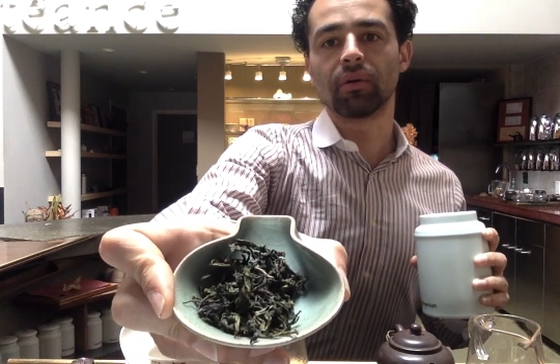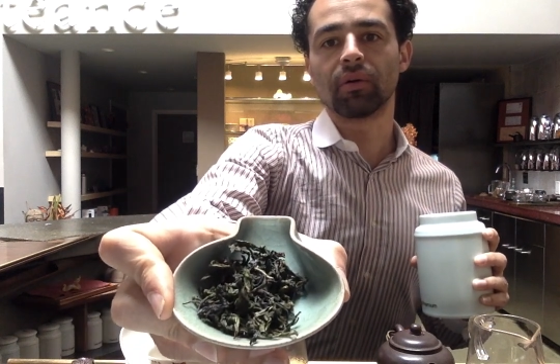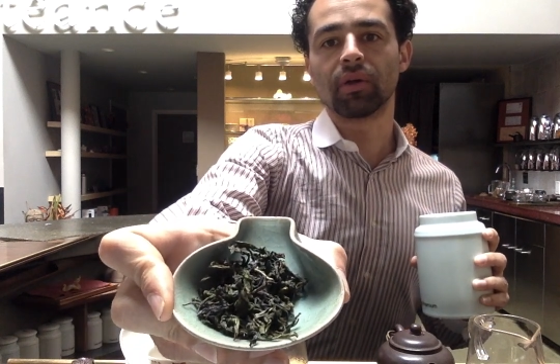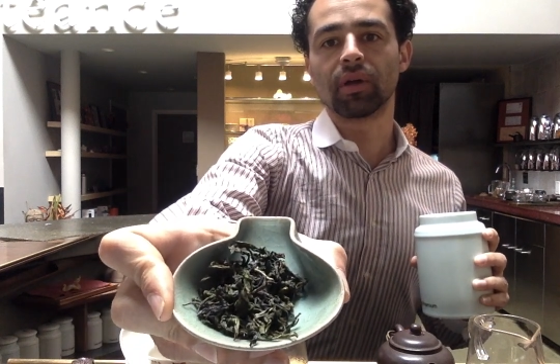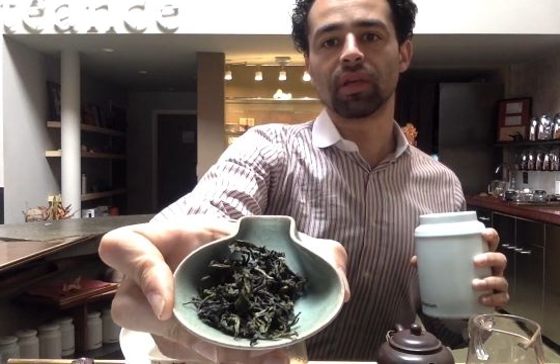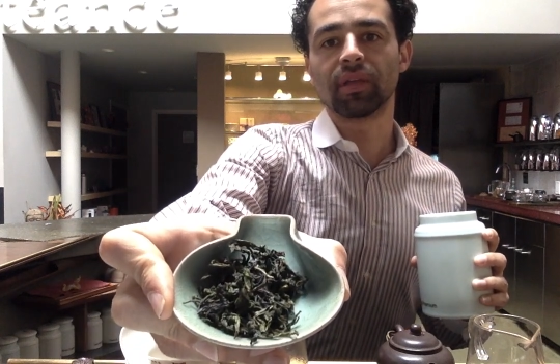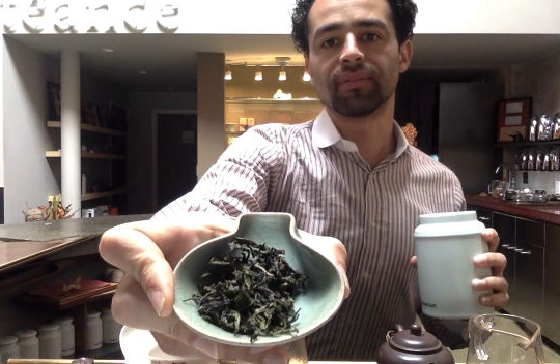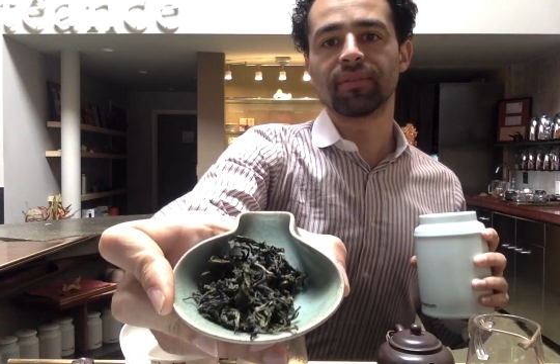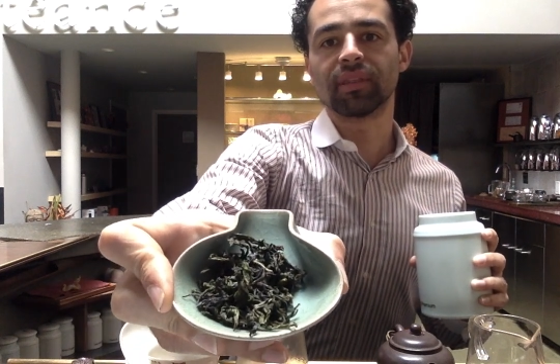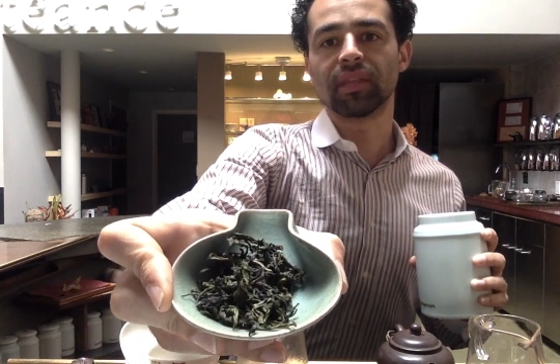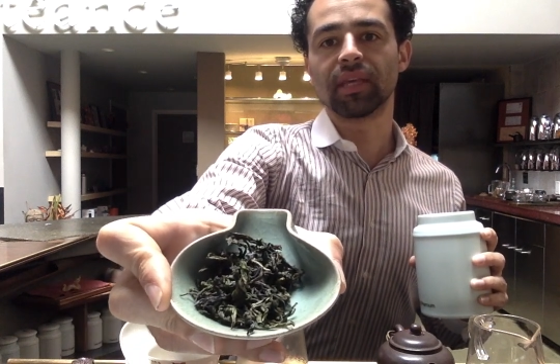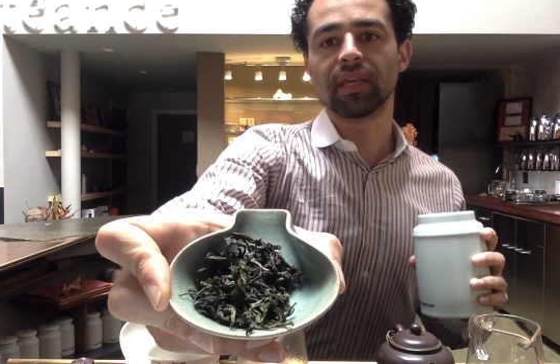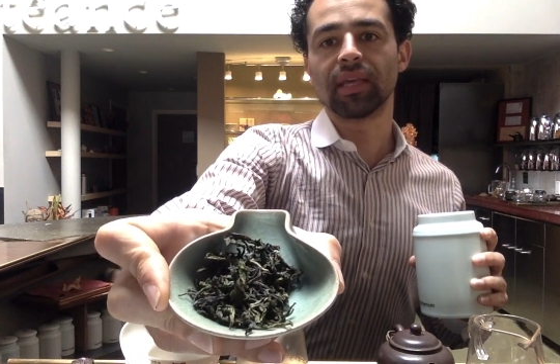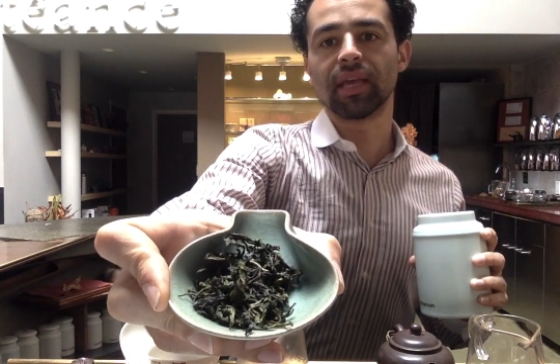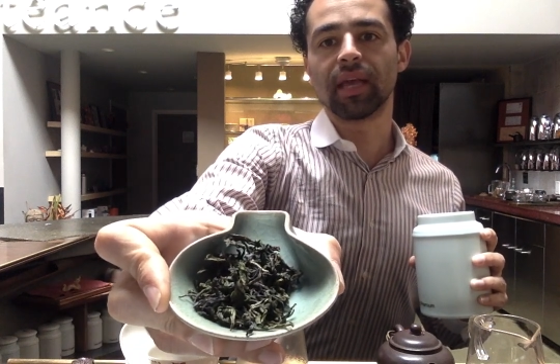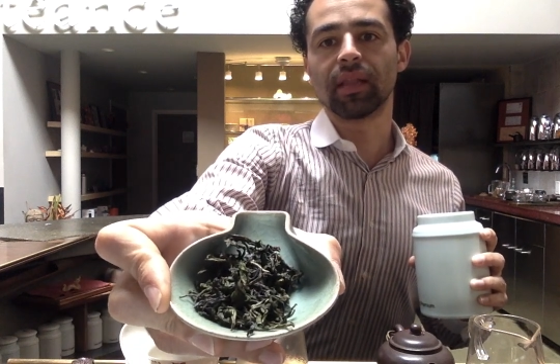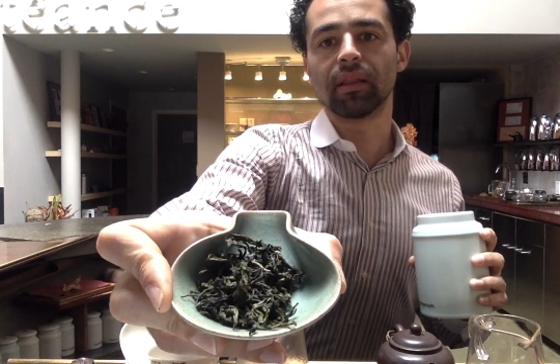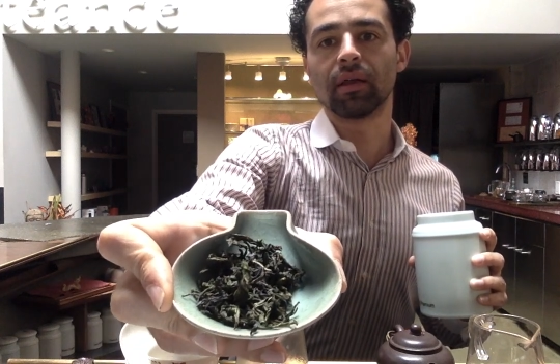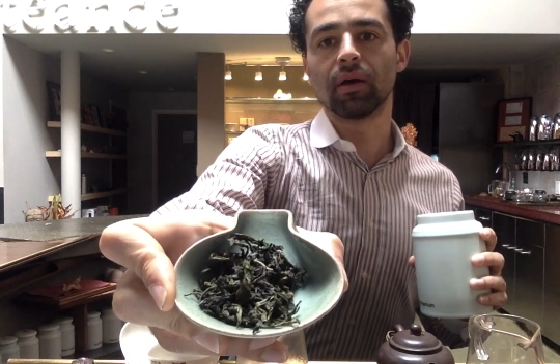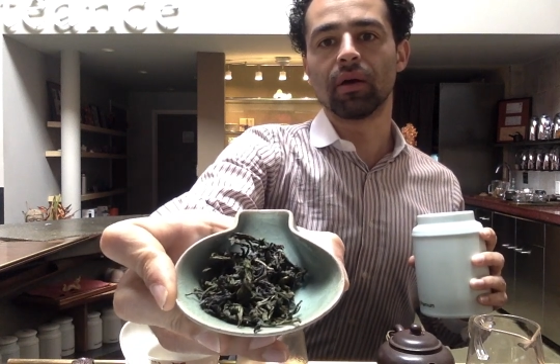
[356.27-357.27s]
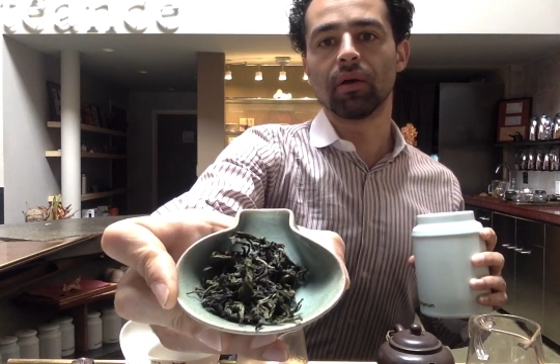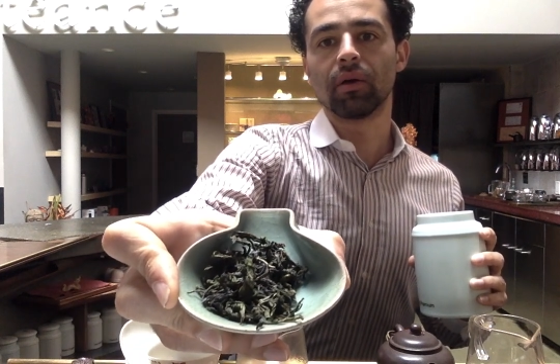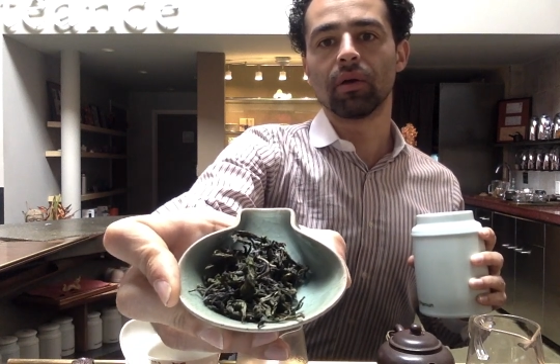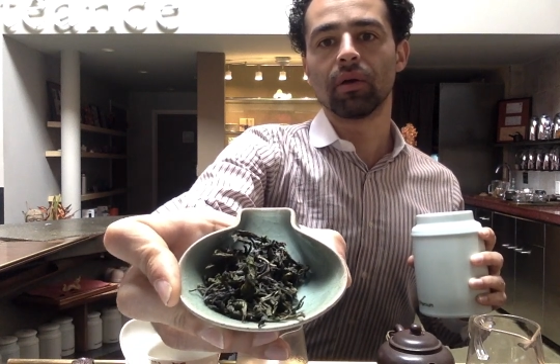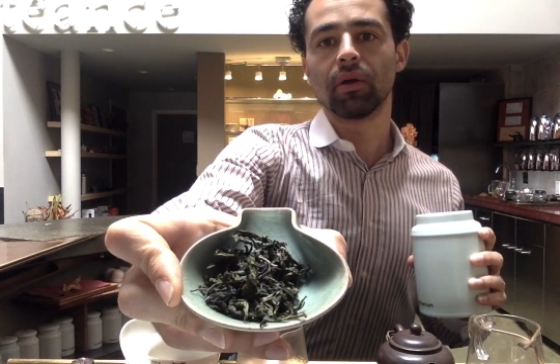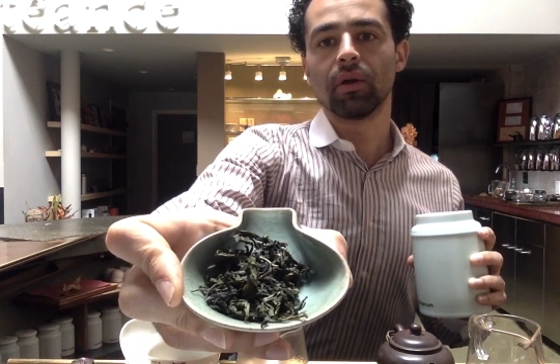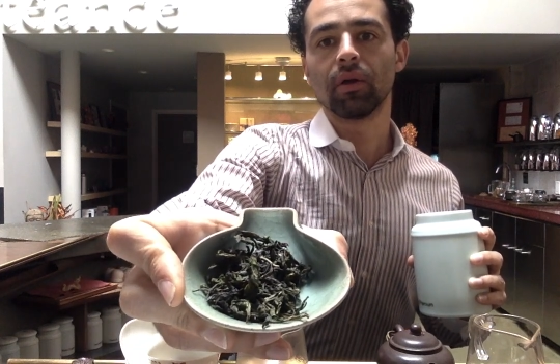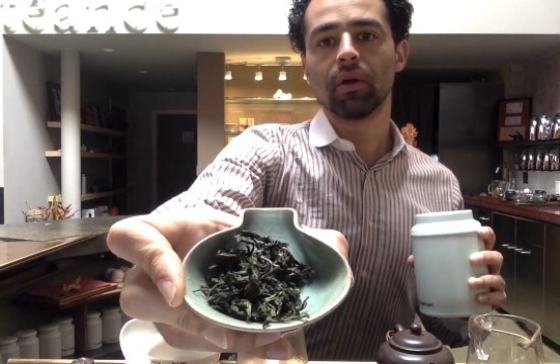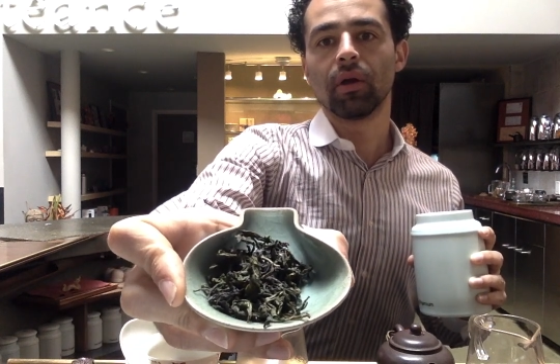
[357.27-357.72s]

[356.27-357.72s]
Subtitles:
or even the yellow